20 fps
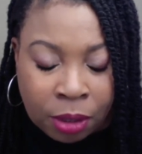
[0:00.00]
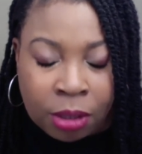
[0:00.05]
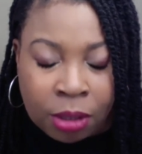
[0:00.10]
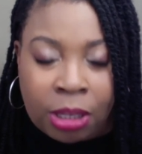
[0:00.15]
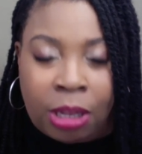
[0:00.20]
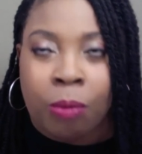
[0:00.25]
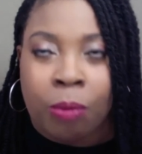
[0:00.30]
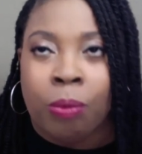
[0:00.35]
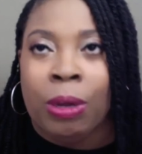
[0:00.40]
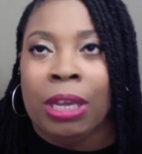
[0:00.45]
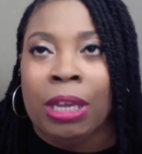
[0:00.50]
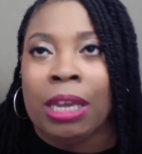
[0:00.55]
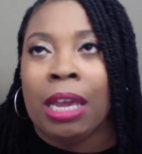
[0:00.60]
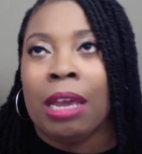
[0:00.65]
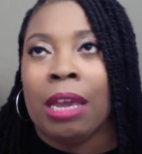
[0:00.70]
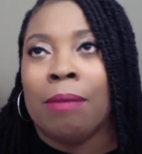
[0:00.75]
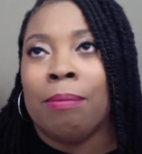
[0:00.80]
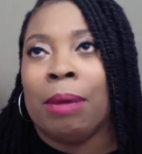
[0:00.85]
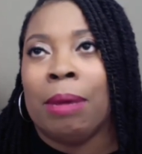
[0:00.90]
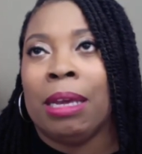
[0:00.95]
that we
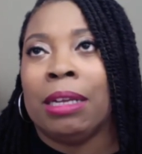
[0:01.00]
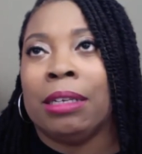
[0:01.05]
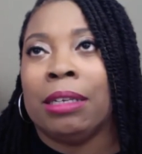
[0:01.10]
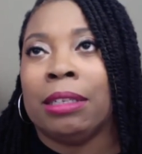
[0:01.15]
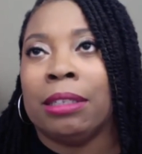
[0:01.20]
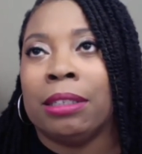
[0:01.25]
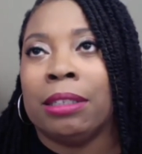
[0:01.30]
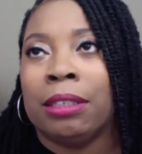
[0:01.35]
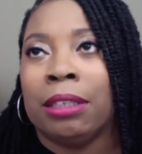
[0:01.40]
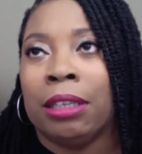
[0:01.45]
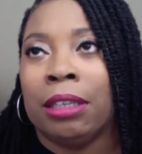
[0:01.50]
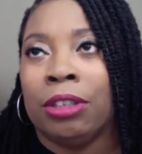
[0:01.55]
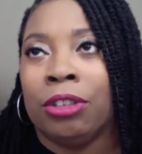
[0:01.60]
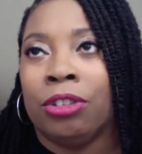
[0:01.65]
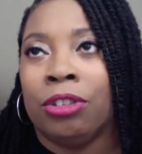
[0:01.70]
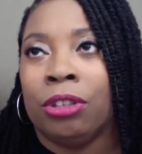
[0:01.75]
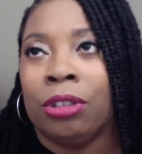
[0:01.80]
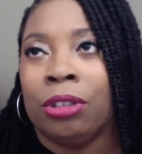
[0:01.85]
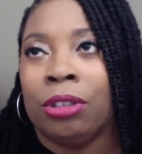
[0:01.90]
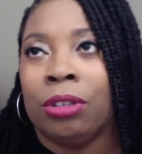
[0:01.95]
can't make a
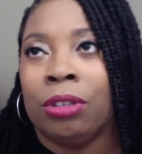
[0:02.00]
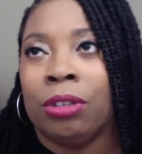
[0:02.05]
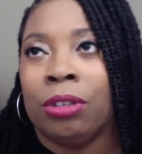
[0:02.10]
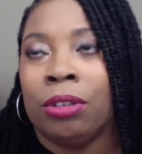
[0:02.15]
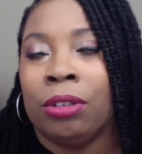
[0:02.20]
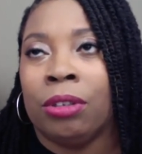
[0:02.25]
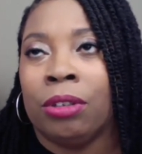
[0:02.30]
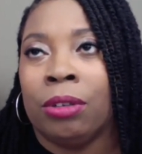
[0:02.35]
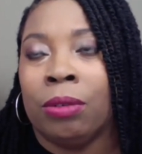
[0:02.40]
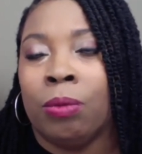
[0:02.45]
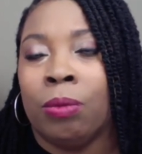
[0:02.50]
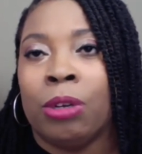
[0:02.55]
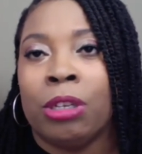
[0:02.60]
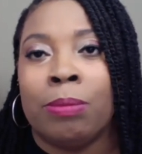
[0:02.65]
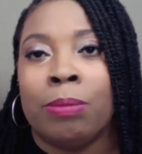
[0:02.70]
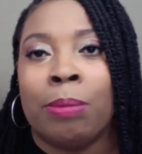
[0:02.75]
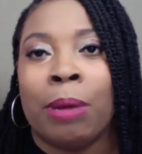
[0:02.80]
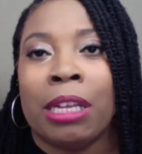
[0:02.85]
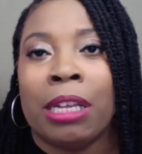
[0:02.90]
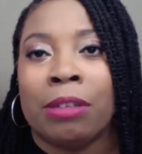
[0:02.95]
decision what's
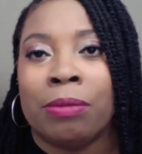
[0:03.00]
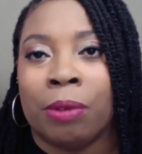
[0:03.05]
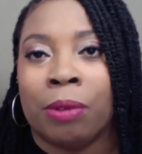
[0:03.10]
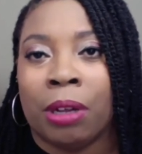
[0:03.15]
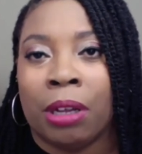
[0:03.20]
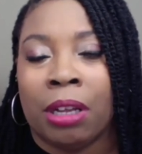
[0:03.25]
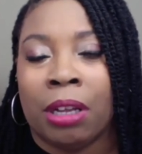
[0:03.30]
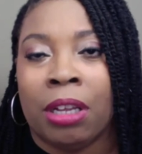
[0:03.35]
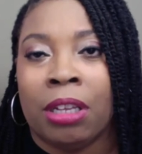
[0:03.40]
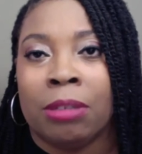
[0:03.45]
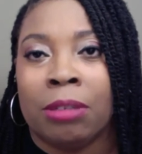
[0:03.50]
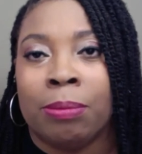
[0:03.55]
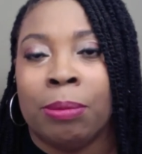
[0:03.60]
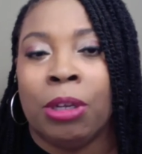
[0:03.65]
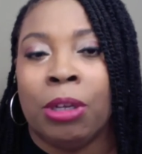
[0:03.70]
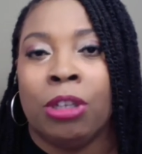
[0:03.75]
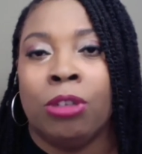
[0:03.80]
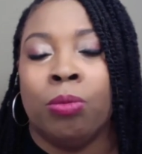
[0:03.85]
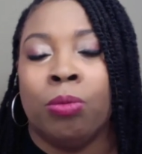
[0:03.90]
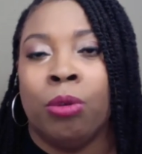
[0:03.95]
best for us
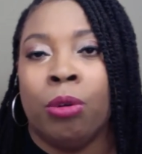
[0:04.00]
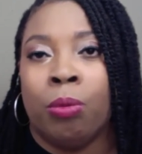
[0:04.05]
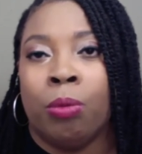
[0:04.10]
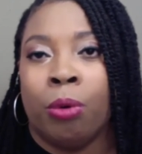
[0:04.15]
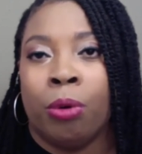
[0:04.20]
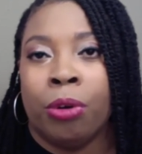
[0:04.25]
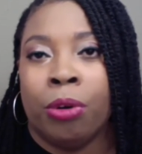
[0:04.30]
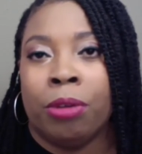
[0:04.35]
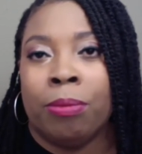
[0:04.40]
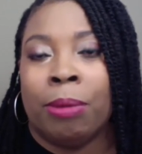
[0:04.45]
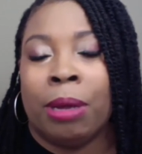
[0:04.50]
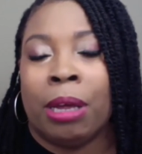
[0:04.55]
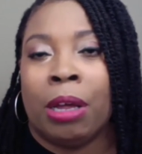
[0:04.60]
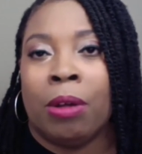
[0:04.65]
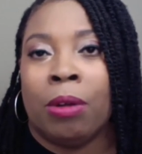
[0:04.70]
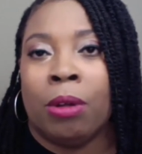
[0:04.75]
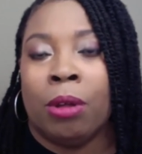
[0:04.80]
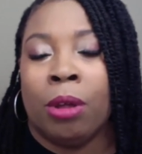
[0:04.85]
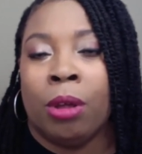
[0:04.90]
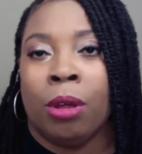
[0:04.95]
because we're worried
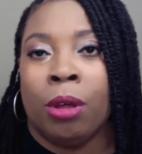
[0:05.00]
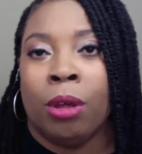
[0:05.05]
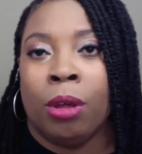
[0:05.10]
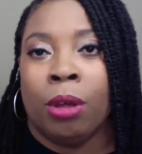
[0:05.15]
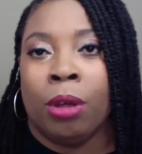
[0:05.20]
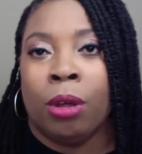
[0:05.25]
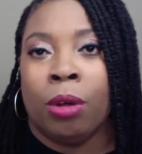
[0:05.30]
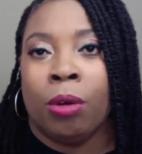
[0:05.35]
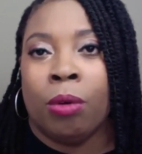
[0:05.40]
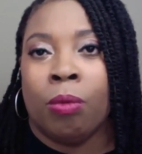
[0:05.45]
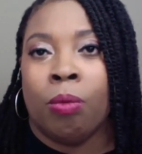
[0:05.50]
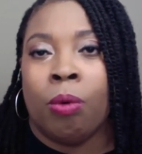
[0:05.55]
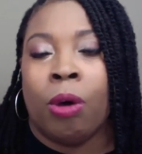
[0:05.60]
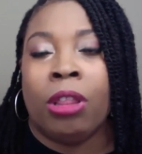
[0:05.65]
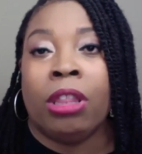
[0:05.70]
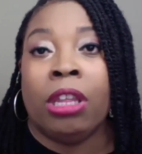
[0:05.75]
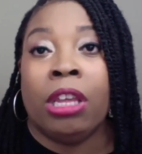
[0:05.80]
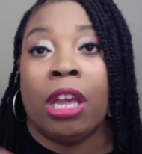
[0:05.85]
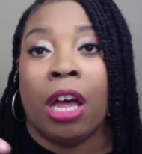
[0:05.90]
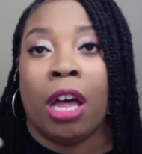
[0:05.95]
about
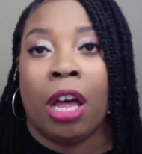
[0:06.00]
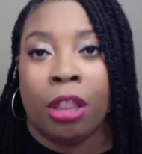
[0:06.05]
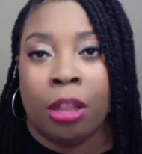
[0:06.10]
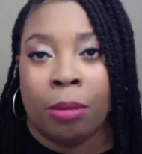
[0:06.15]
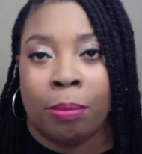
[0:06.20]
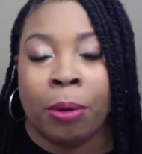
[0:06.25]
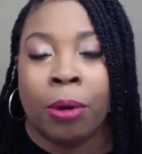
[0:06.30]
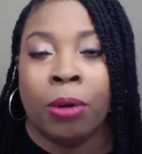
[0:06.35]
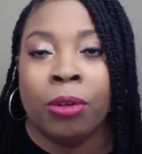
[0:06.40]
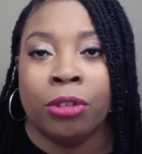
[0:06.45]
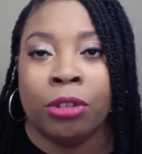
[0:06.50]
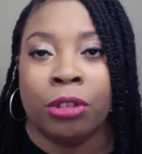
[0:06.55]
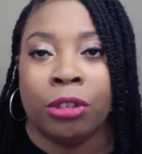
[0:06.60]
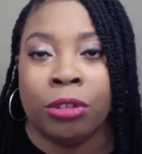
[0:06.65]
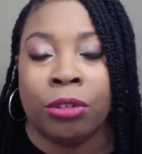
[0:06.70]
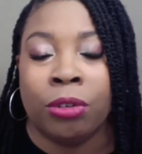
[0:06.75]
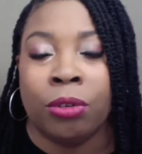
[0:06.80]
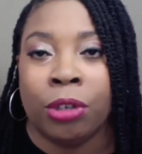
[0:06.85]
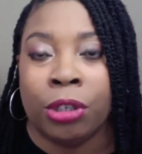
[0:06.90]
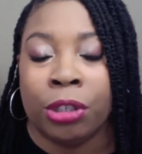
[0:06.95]
what the other person
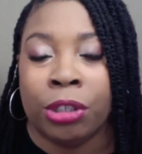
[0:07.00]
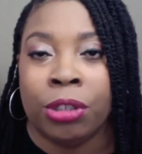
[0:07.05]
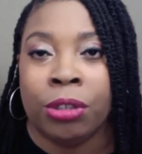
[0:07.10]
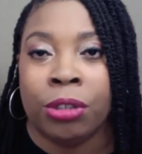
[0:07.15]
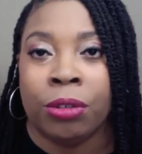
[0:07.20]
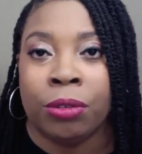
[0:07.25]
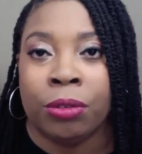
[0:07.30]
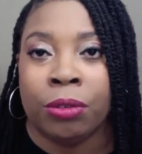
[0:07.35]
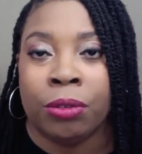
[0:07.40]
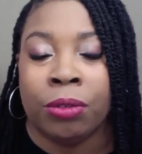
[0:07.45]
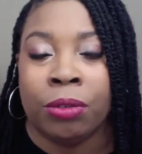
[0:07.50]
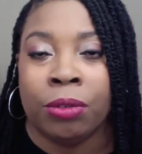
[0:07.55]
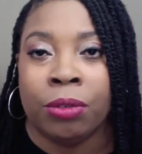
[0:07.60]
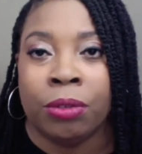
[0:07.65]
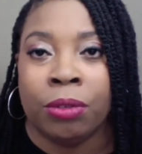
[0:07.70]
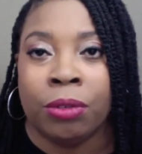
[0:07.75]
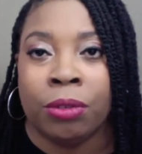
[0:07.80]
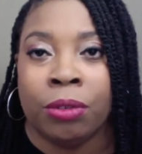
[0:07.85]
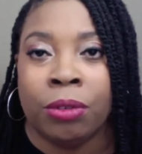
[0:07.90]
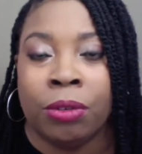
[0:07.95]
is going to do
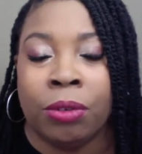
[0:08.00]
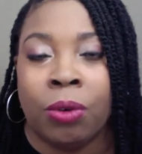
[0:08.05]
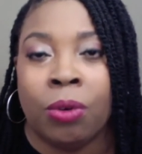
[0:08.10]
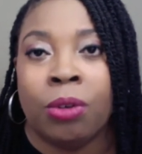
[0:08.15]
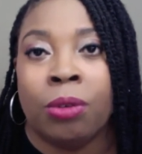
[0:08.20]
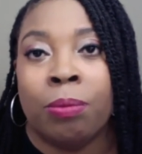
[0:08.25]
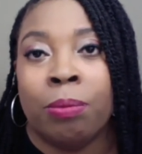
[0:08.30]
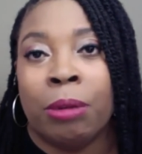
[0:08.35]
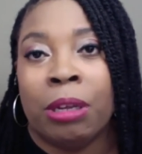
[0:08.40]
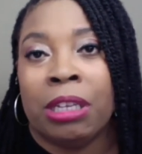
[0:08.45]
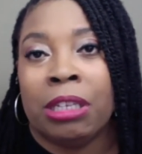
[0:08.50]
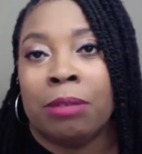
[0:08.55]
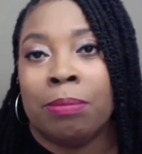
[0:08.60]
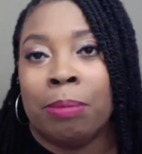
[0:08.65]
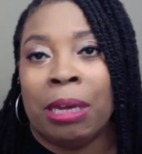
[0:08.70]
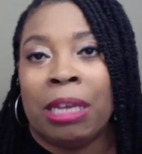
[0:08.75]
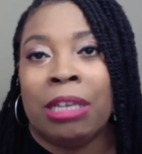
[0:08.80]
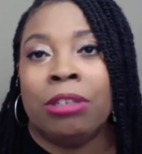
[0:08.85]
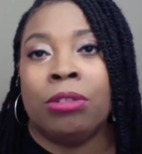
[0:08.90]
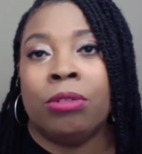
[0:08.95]
or it's
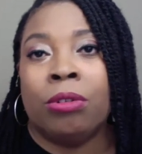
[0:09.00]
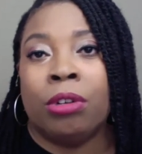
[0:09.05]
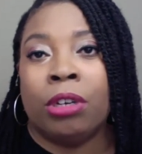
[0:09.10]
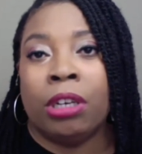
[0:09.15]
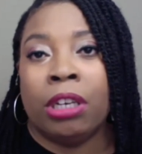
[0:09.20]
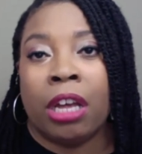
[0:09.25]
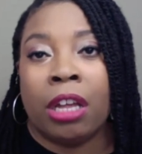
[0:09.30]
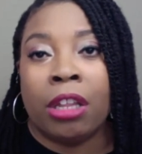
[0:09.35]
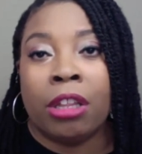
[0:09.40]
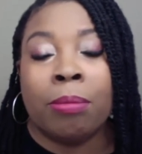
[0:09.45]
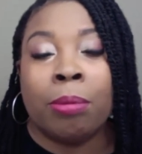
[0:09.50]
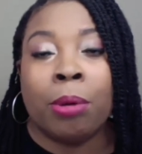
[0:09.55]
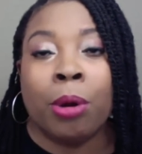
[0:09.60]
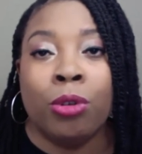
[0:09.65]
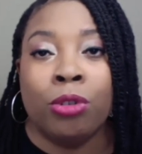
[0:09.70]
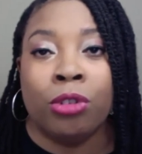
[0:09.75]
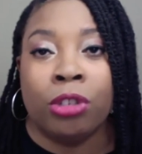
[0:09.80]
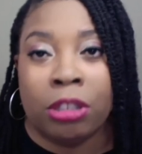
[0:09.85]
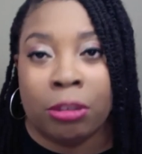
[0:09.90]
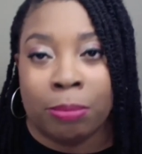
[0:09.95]
based on the other
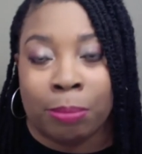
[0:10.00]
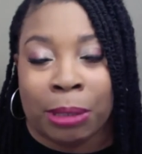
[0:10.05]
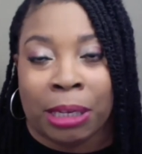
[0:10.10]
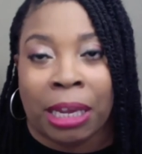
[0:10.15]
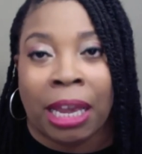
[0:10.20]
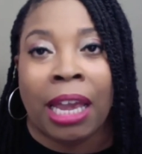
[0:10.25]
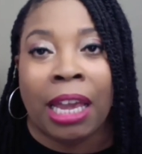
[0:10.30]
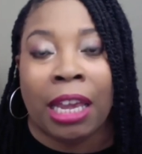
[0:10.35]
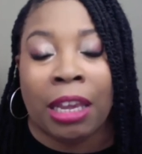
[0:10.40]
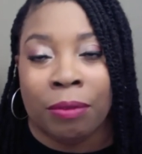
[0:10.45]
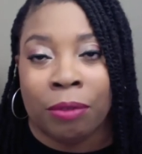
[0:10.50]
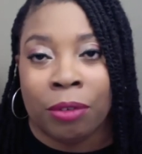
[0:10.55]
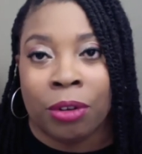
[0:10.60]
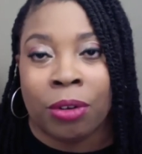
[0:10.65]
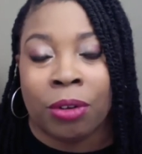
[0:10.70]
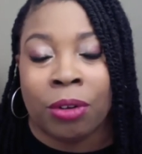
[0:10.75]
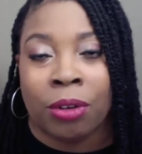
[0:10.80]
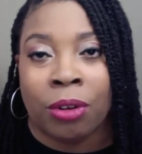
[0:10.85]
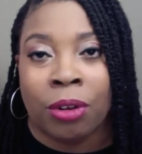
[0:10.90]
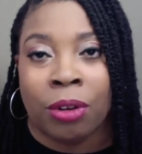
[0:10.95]
person's behavior.